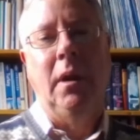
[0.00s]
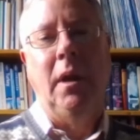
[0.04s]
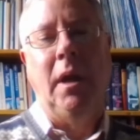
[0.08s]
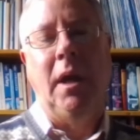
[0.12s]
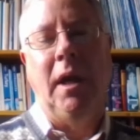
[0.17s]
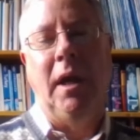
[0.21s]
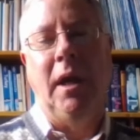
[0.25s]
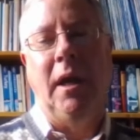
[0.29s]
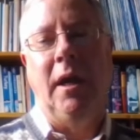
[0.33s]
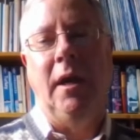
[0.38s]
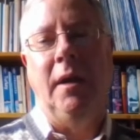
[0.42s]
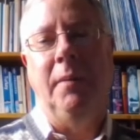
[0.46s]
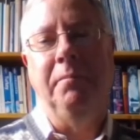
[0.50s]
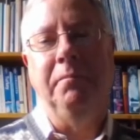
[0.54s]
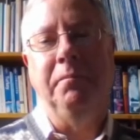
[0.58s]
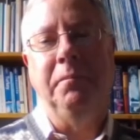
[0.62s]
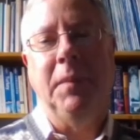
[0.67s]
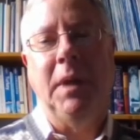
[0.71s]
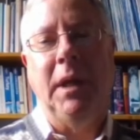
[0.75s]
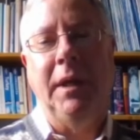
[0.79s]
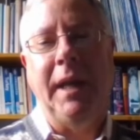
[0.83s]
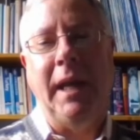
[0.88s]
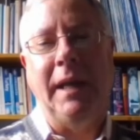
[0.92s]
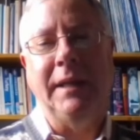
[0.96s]
And
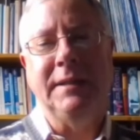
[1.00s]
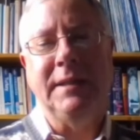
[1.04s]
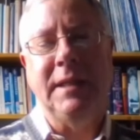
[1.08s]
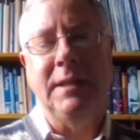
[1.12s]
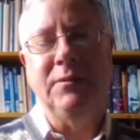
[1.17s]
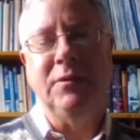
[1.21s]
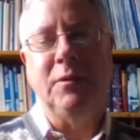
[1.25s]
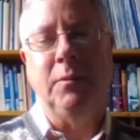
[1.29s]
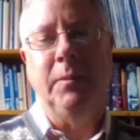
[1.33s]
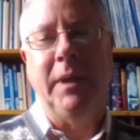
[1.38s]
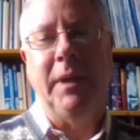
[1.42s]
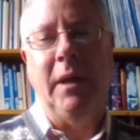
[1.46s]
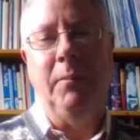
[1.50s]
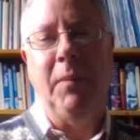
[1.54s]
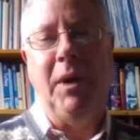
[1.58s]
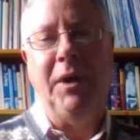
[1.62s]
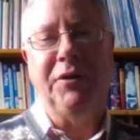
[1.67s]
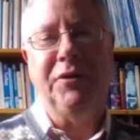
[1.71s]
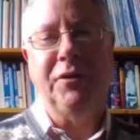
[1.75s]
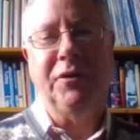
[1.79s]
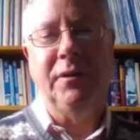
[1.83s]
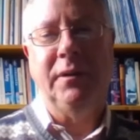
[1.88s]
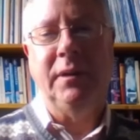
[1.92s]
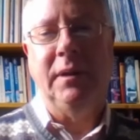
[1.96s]
that seems to me a
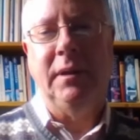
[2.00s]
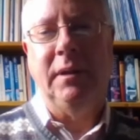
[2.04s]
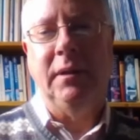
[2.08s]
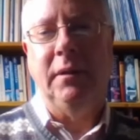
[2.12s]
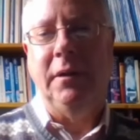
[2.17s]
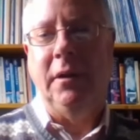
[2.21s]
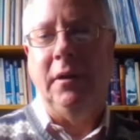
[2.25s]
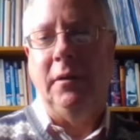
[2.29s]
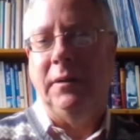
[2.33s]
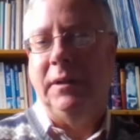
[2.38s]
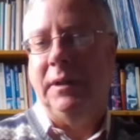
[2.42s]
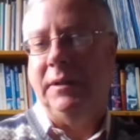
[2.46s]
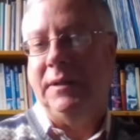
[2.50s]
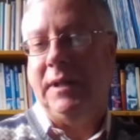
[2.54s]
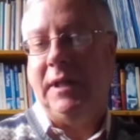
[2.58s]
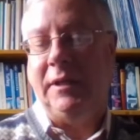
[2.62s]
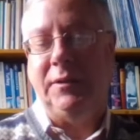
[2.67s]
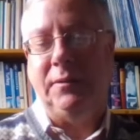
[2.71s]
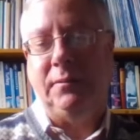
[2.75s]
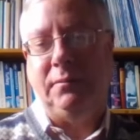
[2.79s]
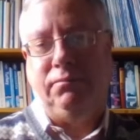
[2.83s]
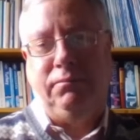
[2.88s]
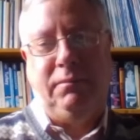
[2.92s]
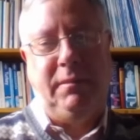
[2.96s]
much,
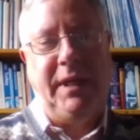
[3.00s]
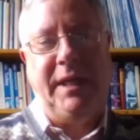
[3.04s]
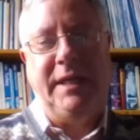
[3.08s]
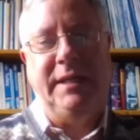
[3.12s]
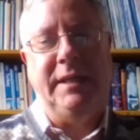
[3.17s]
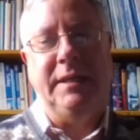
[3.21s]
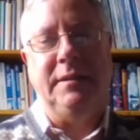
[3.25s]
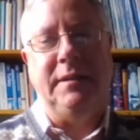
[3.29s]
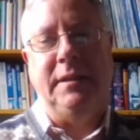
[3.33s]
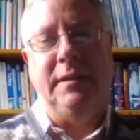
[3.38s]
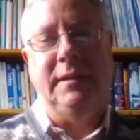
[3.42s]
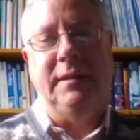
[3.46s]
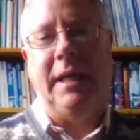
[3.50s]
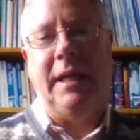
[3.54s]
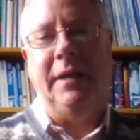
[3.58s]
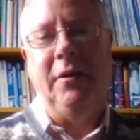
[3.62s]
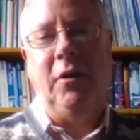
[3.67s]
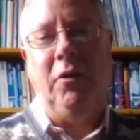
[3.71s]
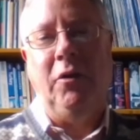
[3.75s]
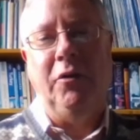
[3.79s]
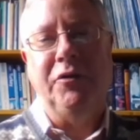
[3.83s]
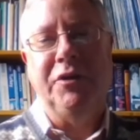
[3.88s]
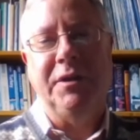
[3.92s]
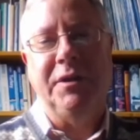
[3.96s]
that's existing
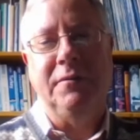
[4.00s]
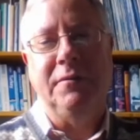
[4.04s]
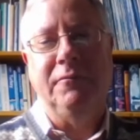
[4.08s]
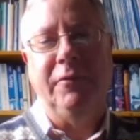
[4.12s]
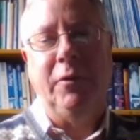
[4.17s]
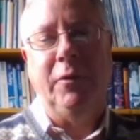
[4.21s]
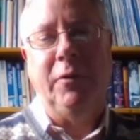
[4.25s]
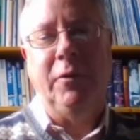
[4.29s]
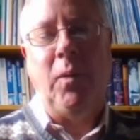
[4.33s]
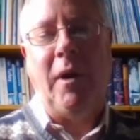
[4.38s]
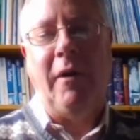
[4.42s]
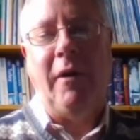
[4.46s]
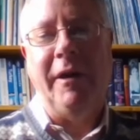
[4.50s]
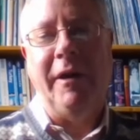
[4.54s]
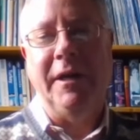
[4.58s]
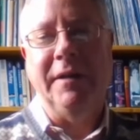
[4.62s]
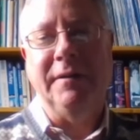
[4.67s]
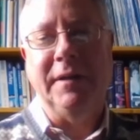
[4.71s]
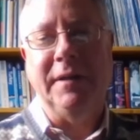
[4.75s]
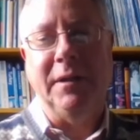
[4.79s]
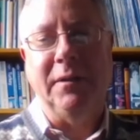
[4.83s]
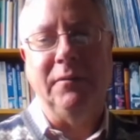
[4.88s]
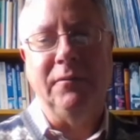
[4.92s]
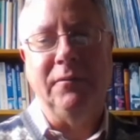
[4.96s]
technology, doesn't require
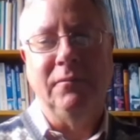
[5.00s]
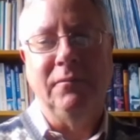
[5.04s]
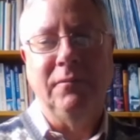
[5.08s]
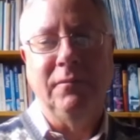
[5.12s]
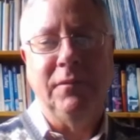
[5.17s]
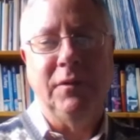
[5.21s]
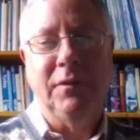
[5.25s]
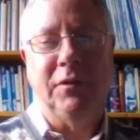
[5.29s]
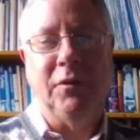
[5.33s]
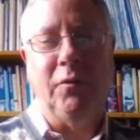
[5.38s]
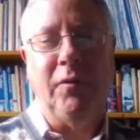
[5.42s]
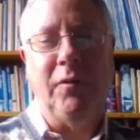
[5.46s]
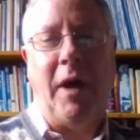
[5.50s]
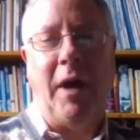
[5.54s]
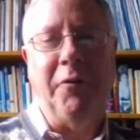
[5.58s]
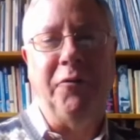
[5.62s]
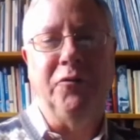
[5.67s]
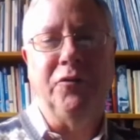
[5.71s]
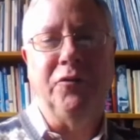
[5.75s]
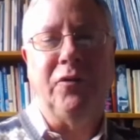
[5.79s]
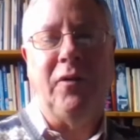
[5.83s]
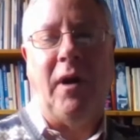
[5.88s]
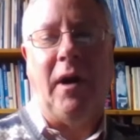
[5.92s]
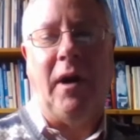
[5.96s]
anything sort of
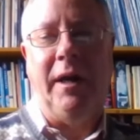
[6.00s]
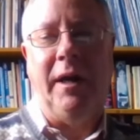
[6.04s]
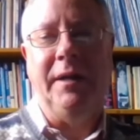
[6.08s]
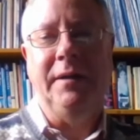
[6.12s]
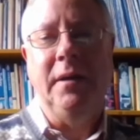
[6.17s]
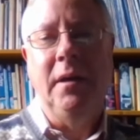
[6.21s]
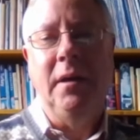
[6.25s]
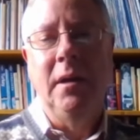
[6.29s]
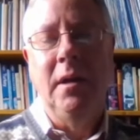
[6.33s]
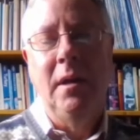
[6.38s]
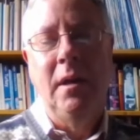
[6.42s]
untried.